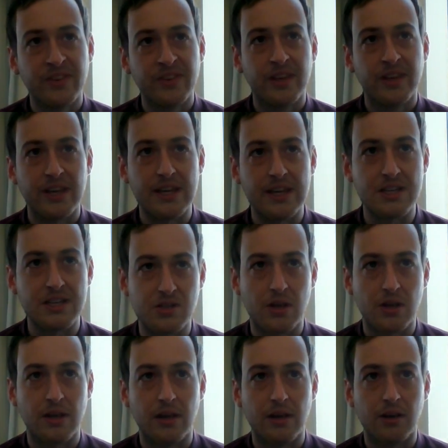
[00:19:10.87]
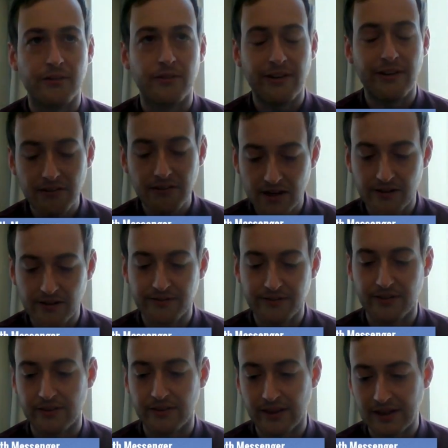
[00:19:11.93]
is, fair enough,
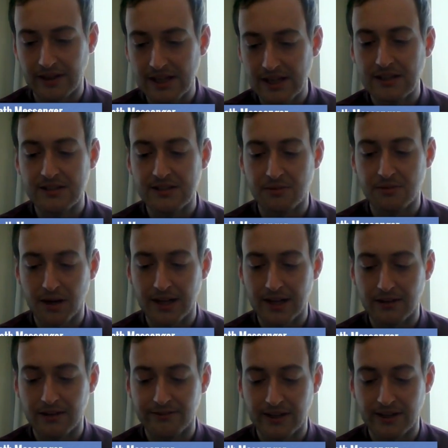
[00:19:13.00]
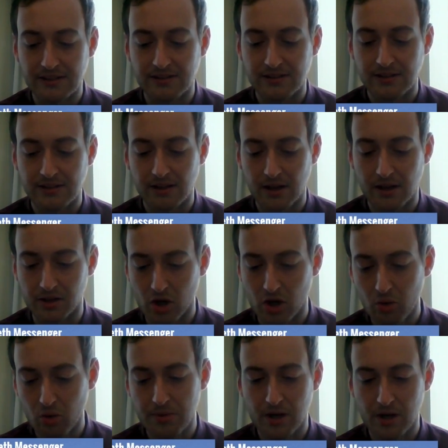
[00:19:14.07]
they needed to face
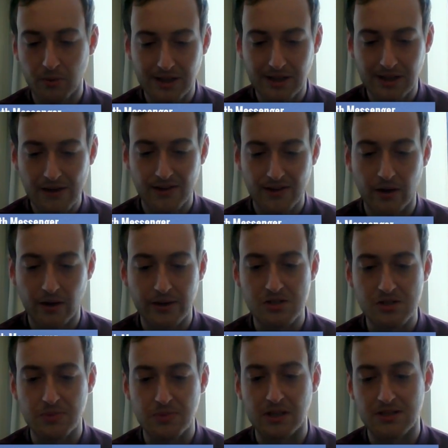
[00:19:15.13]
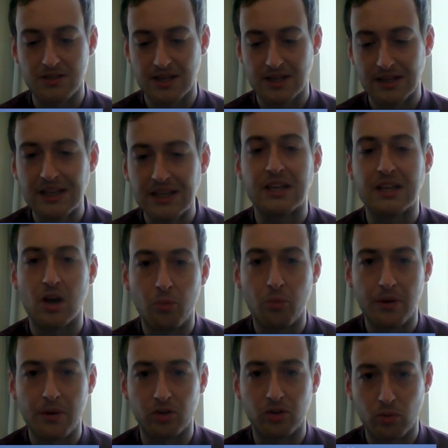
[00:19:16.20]
Goldberg with Kevin Owens because they needed Goldberg
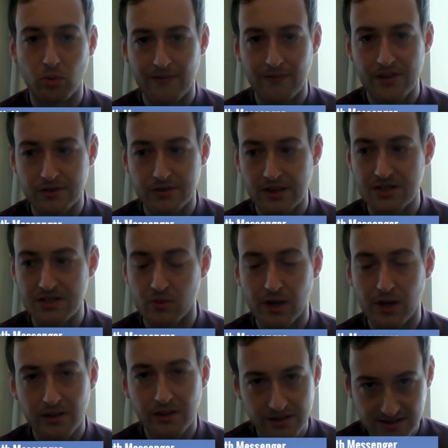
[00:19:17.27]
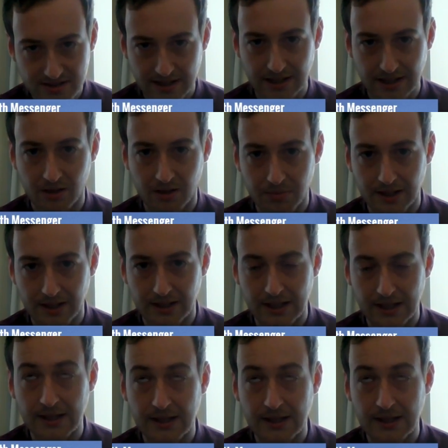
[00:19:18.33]
to have the title. I understand that completely.